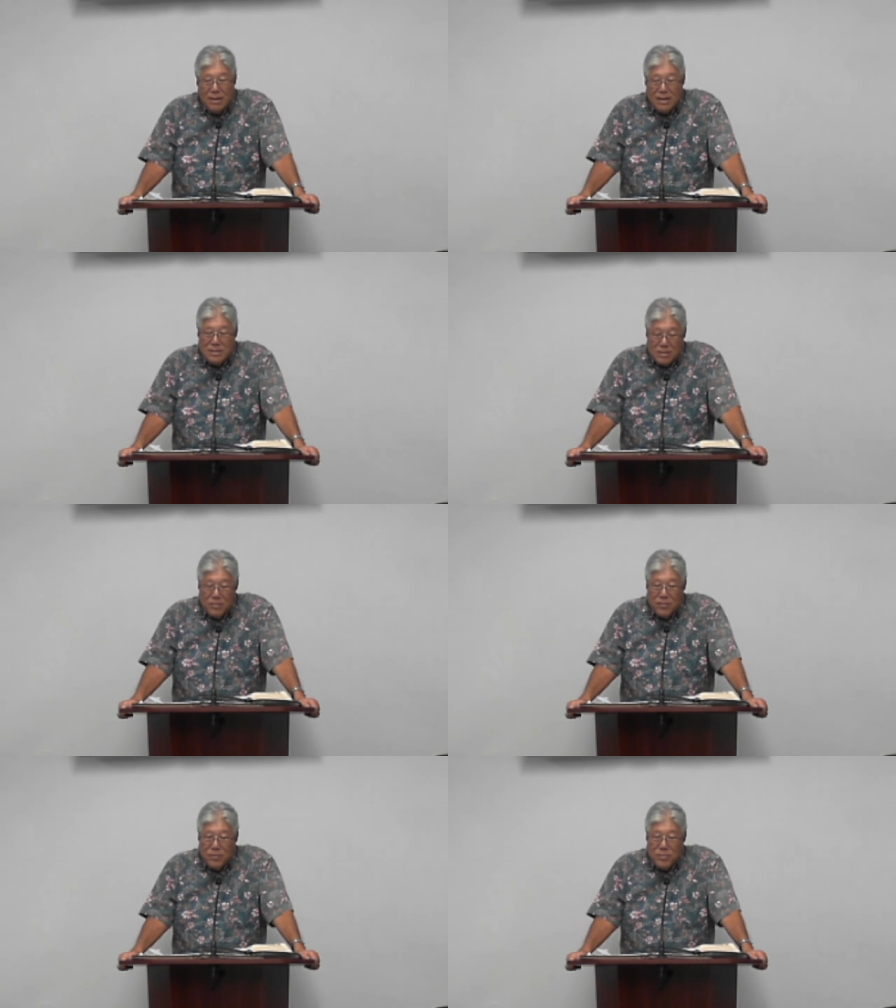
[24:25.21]
And some
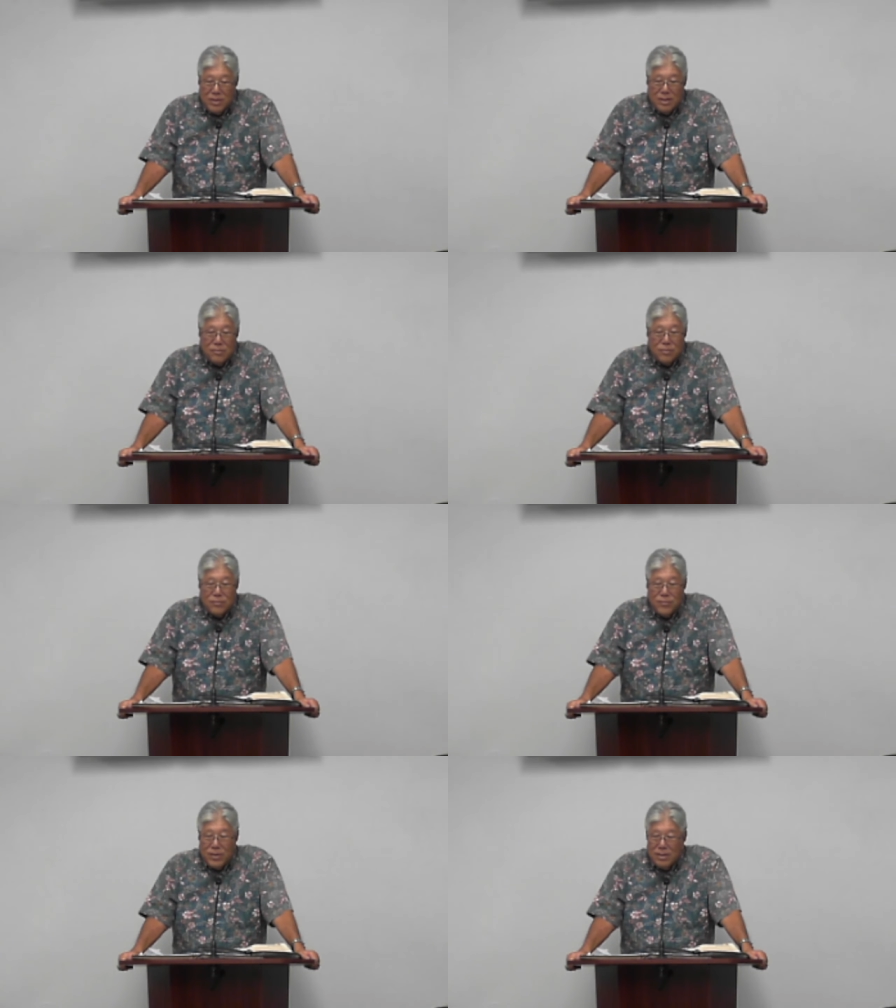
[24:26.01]
of them did go to
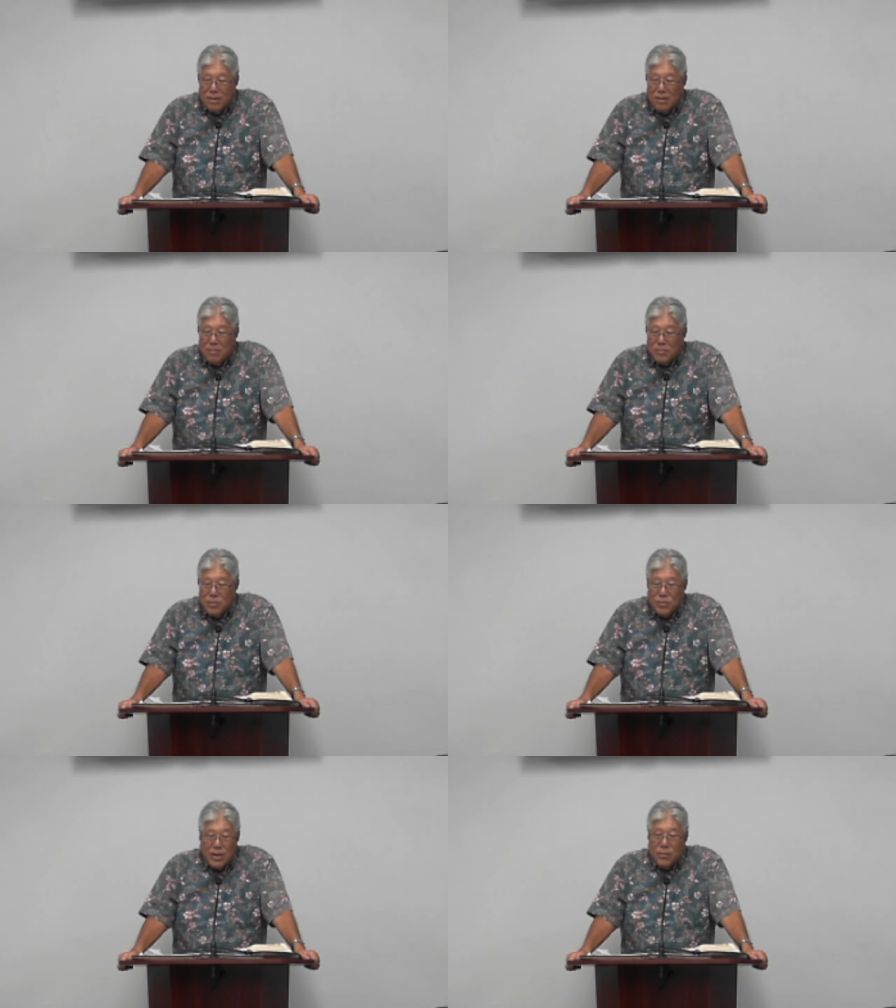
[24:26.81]
Vietnam. You
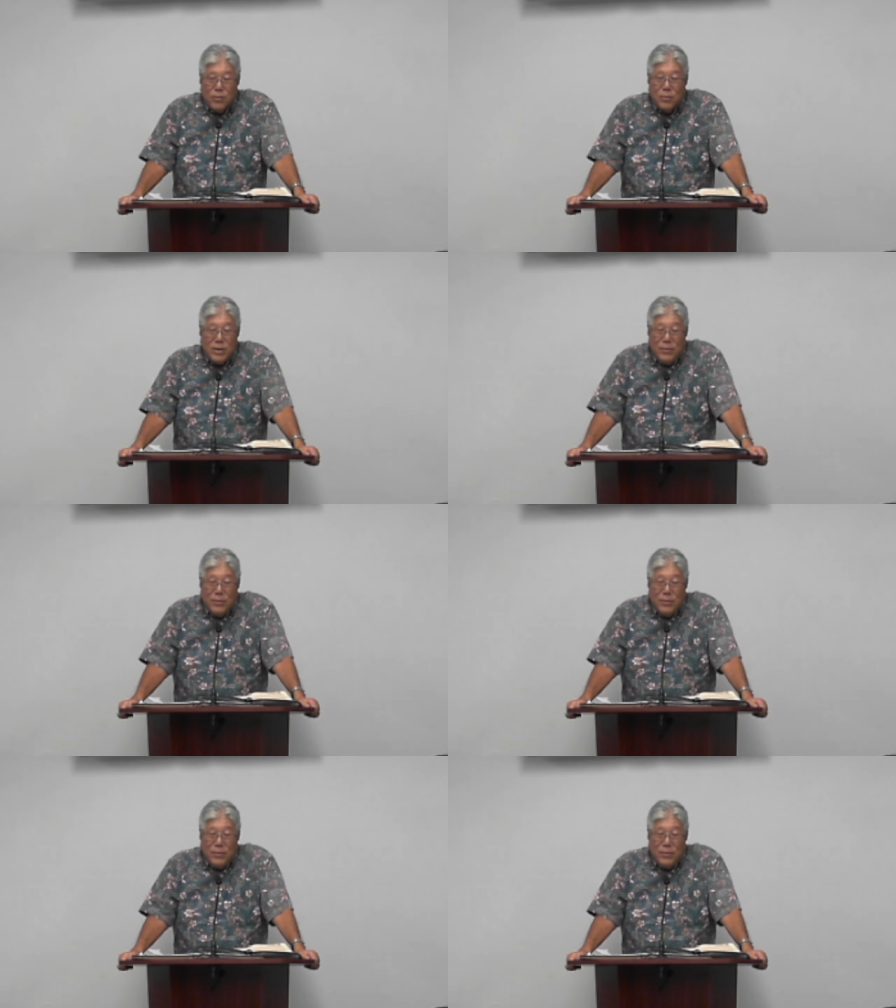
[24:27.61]
know, no, nobody